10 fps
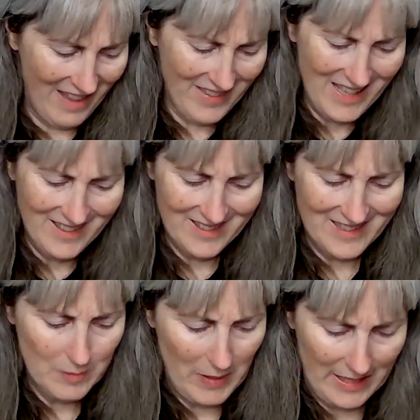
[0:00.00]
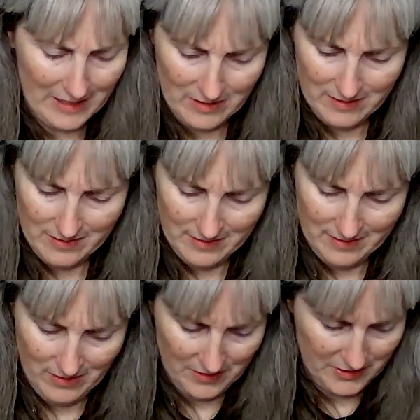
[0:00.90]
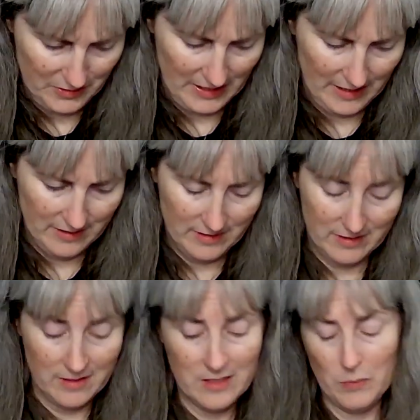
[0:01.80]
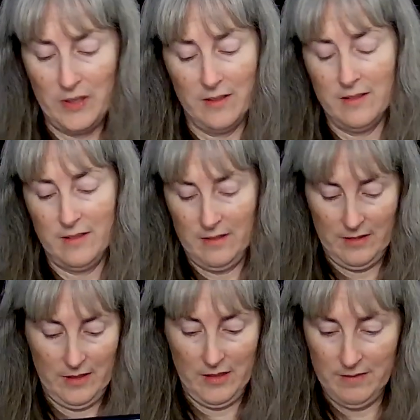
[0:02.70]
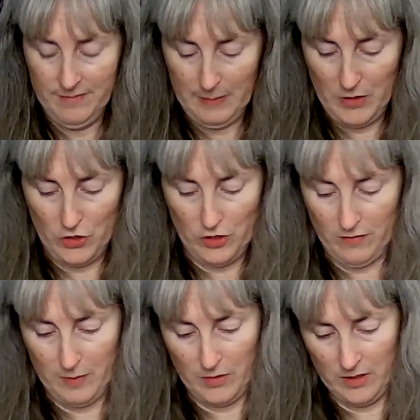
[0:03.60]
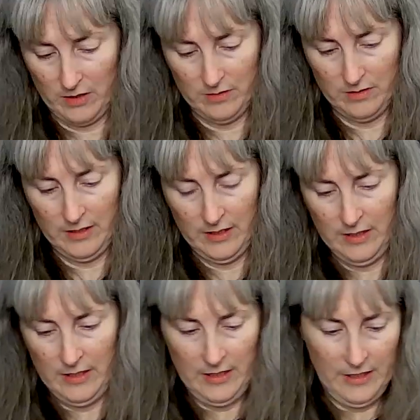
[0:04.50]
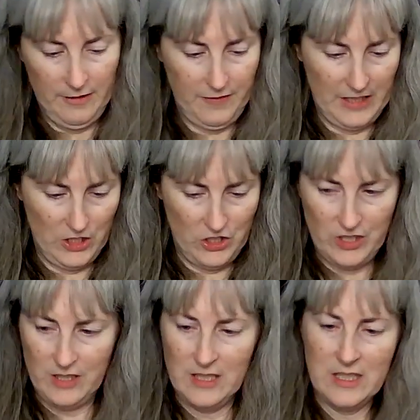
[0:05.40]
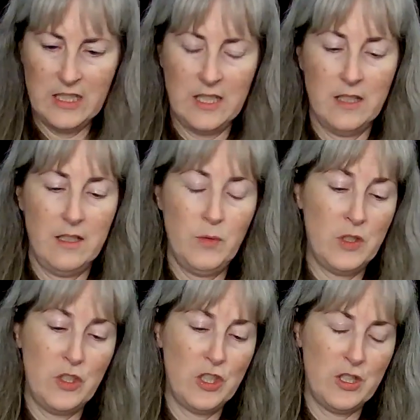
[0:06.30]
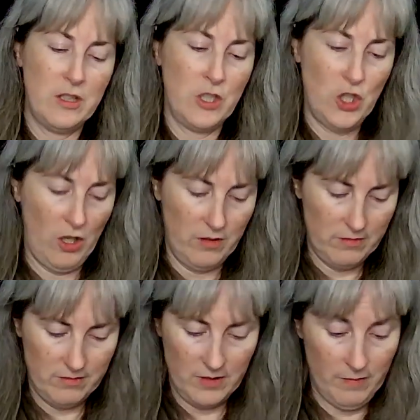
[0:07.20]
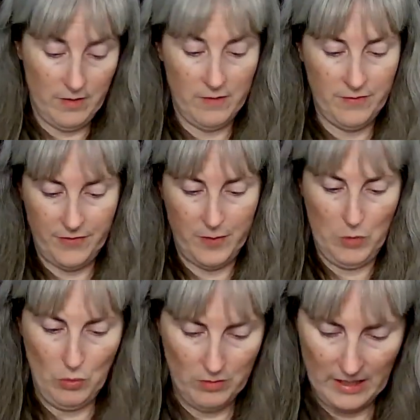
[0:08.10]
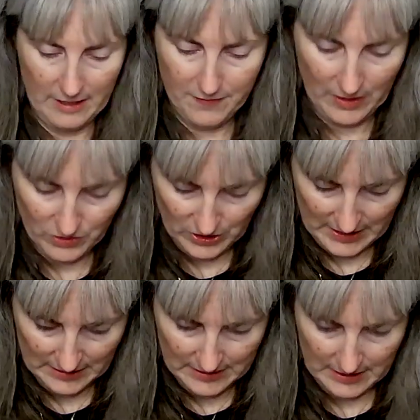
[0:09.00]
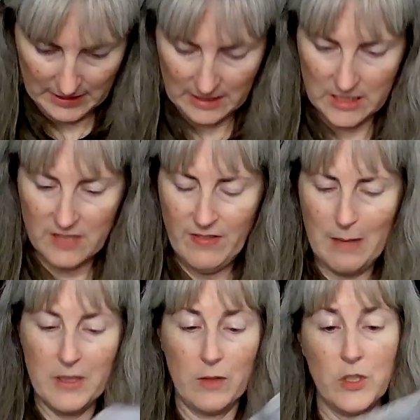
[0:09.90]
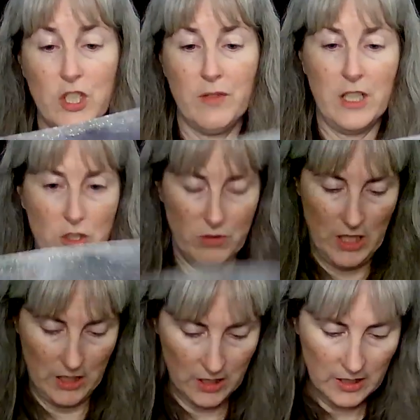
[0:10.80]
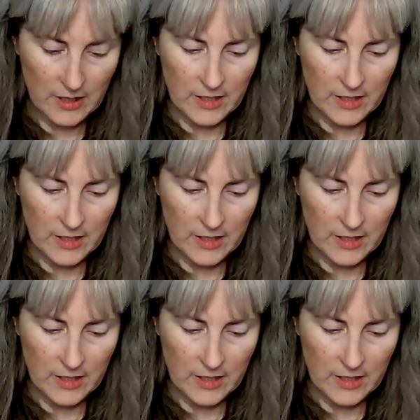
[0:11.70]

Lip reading: And then this packet also has this one. Yeah, I'm not sure if I'm gonna finish. It was just the chart of the moon that I found on Etsy, and this fabric, which I really do like,